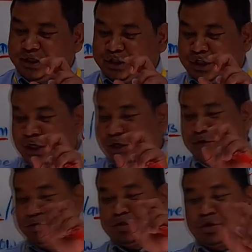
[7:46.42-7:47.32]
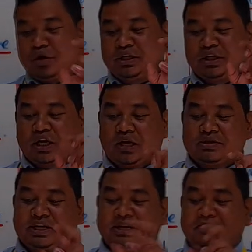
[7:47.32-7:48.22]
you know, you draw the
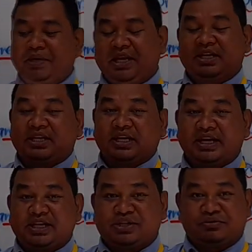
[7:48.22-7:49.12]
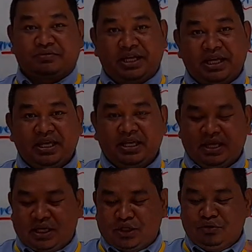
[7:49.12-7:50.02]
clothes on the beard and color is already,
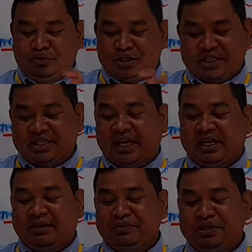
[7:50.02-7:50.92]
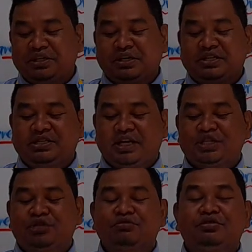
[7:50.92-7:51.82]
you just take a picture and
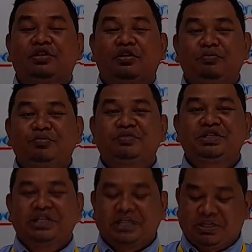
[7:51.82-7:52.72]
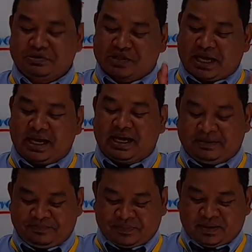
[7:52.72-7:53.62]
send to your homeroom teacher. You tell
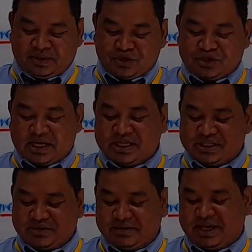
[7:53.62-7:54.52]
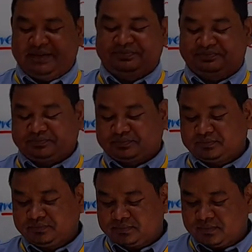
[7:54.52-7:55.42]
a student.
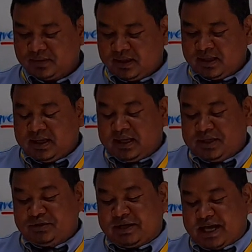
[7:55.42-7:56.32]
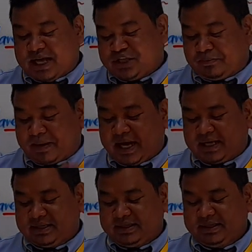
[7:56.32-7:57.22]
You can ask your
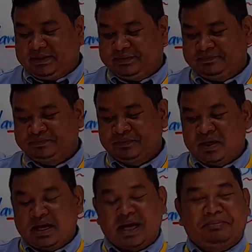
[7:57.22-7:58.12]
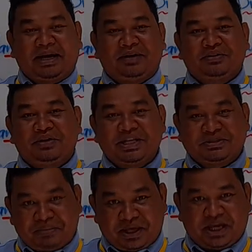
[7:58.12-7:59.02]
partner about his
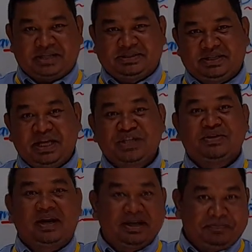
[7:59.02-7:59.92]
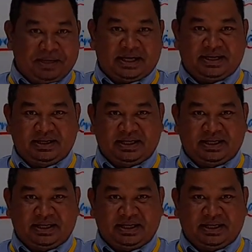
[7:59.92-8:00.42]
beard, his or her beard.